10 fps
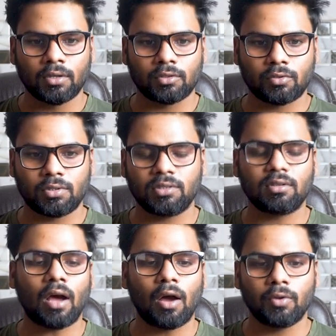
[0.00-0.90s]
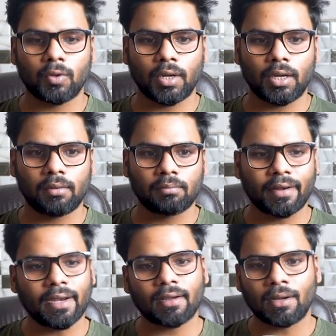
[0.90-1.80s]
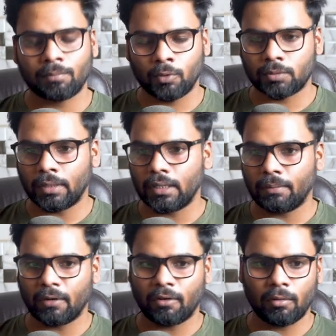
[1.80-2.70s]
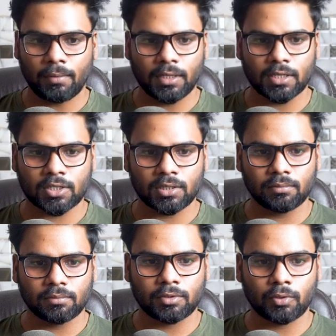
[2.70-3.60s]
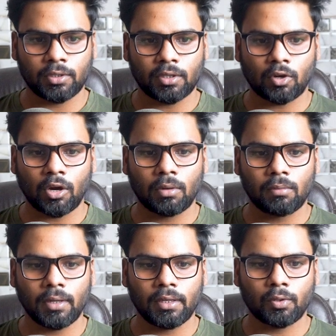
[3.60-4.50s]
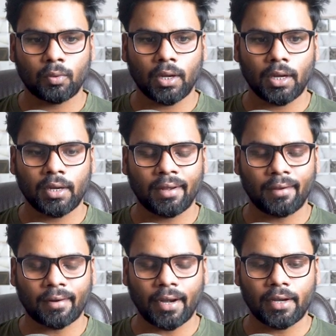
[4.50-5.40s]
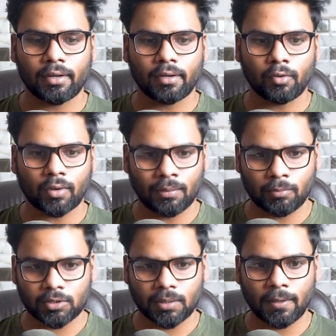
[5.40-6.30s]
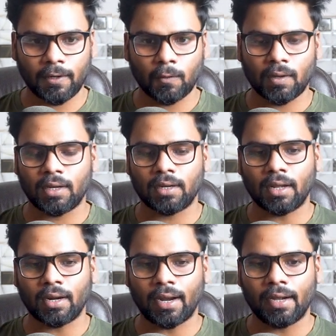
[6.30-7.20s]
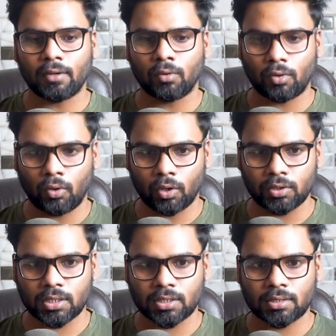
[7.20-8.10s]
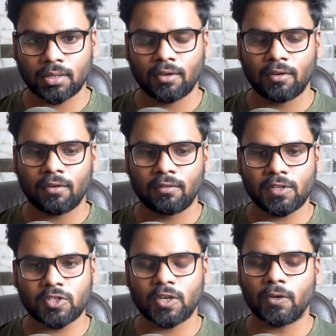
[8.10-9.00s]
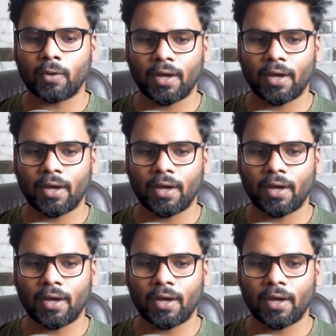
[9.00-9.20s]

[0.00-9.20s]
So this is how you can create a Compose multi-platform application. So in the common main, you can write your composable, you can write your logics, which you